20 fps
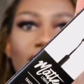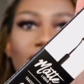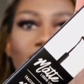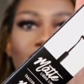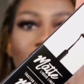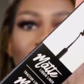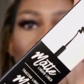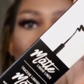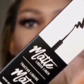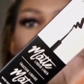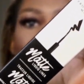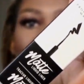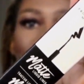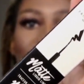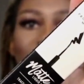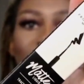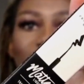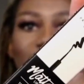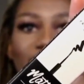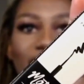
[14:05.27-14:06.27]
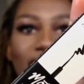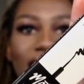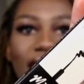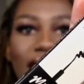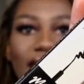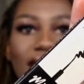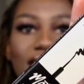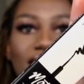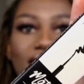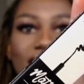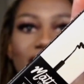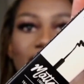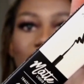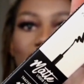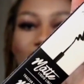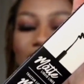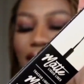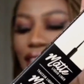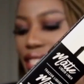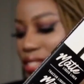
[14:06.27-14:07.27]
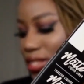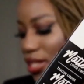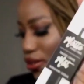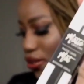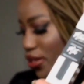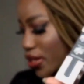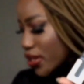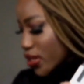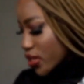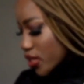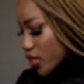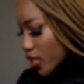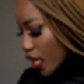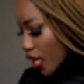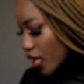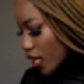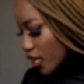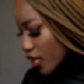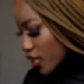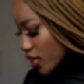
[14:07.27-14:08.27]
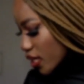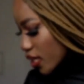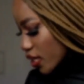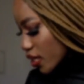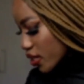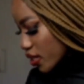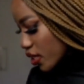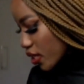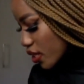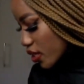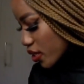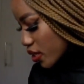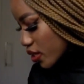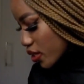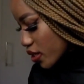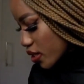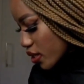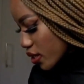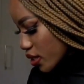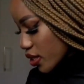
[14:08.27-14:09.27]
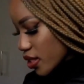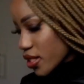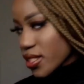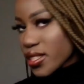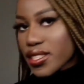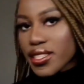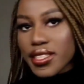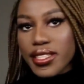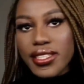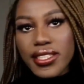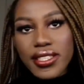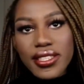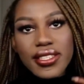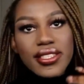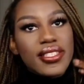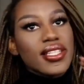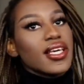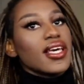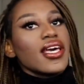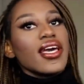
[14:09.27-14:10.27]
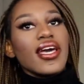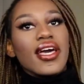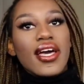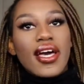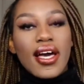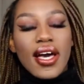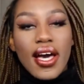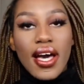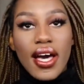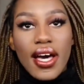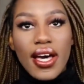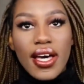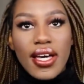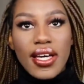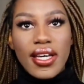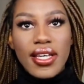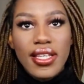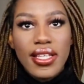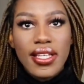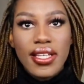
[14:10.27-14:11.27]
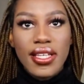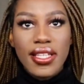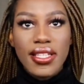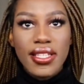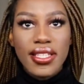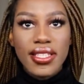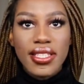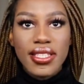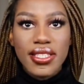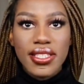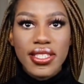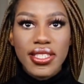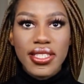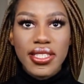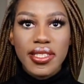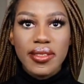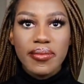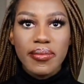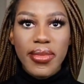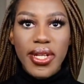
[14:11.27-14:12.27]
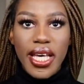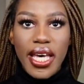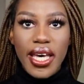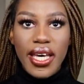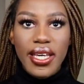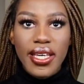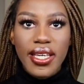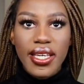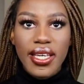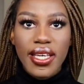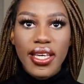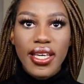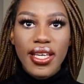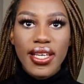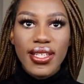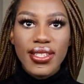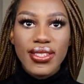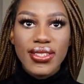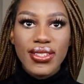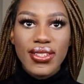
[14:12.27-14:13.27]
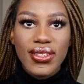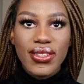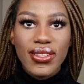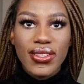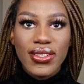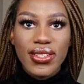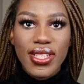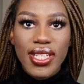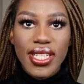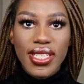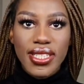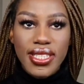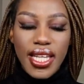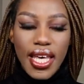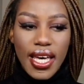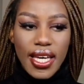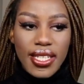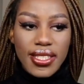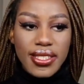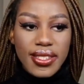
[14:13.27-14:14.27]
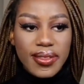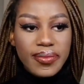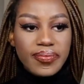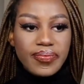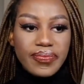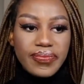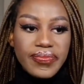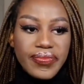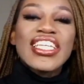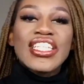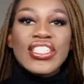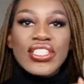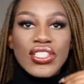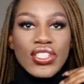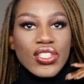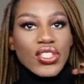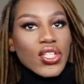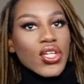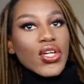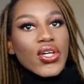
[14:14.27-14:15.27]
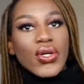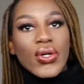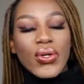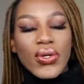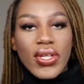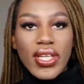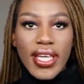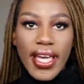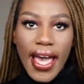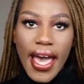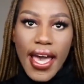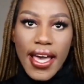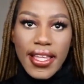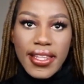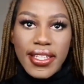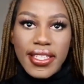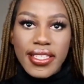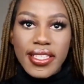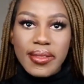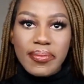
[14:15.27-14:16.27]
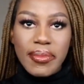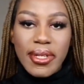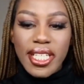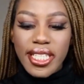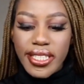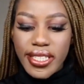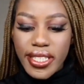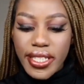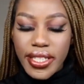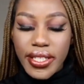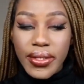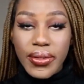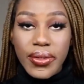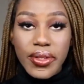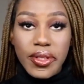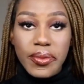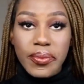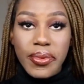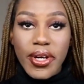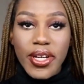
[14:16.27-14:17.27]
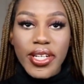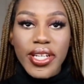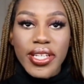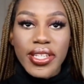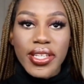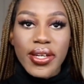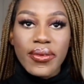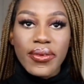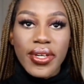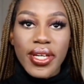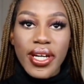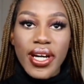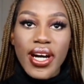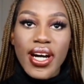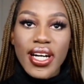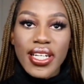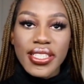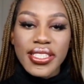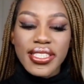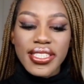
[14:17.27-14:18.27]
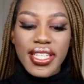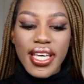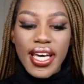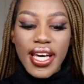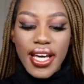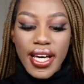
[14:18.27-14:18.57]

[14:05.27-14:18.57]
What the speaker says: Okay, yeah, so that's how it looks like. There's, this is just this is just in black, so there's that. So yeah, that's basically all the product that we got.